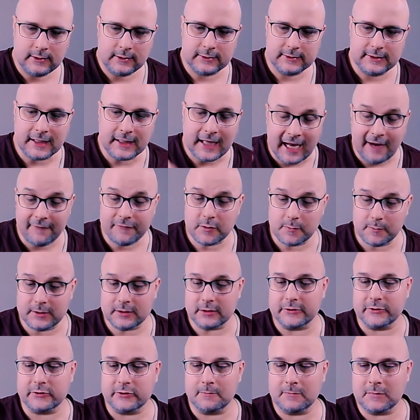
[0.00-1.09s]
See, I have to
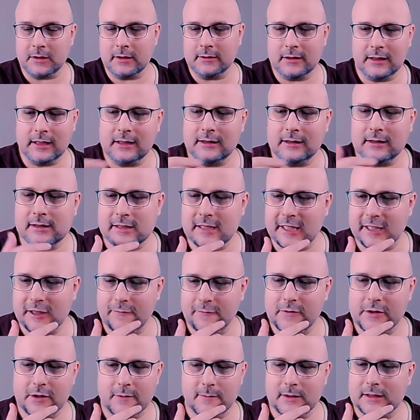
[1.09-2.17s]
build, so I'm going to get this guy
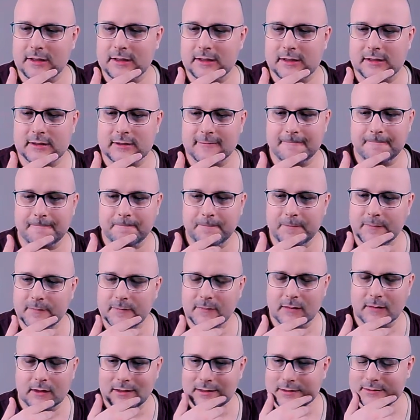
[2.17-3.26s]
over there because
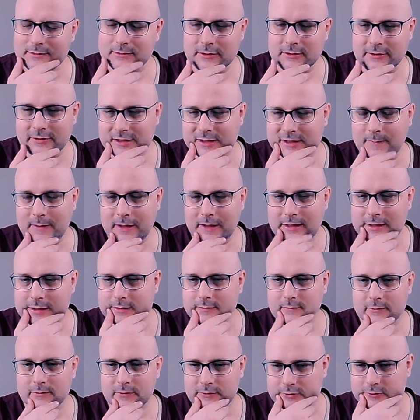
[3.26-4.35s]
they're
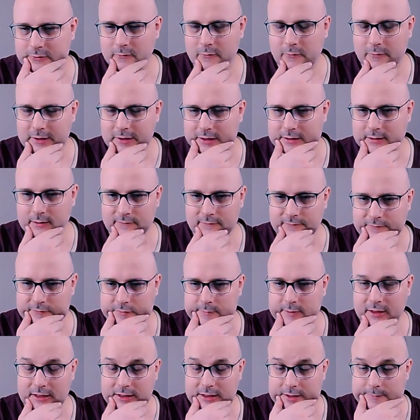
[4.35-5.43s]
expanding too quick for
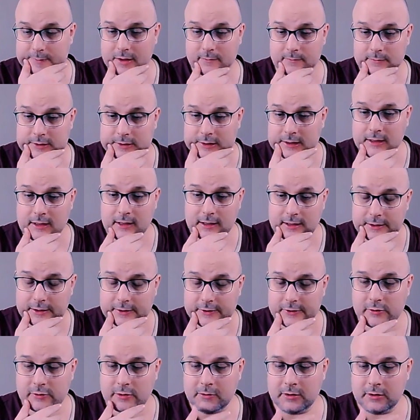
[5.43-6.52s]
me to keep up.
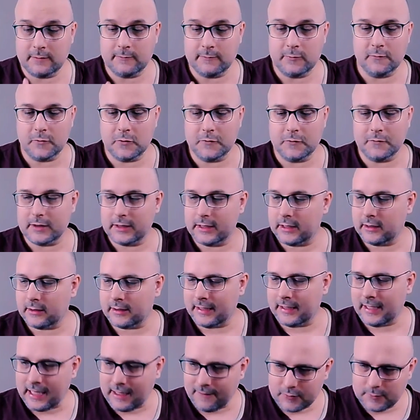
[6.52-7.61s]
So I'm going to move over there. I
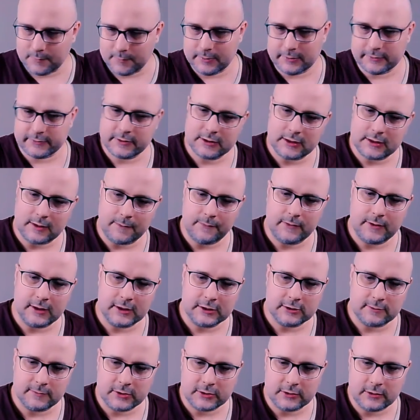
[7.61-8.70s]
have to build something,
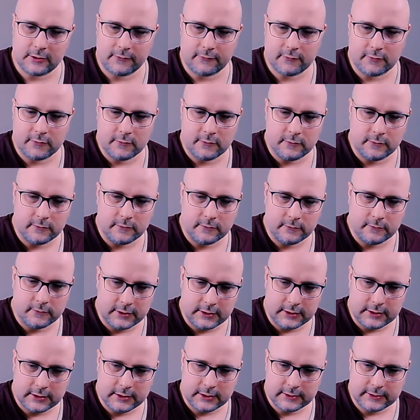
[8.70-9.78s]
so I'm just going to throw
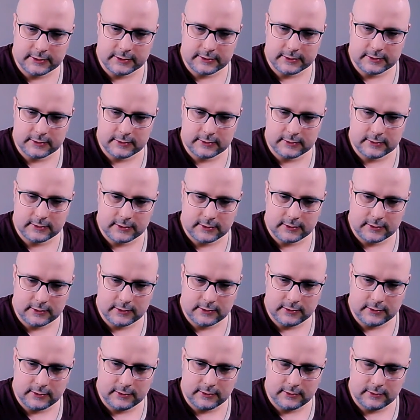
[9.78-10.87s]
this
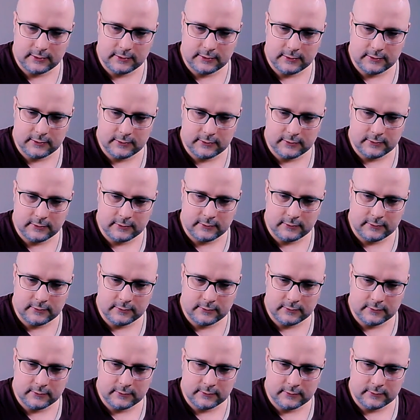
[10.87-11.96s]

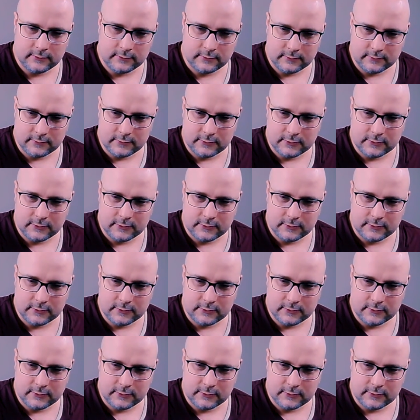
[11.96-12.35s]
here.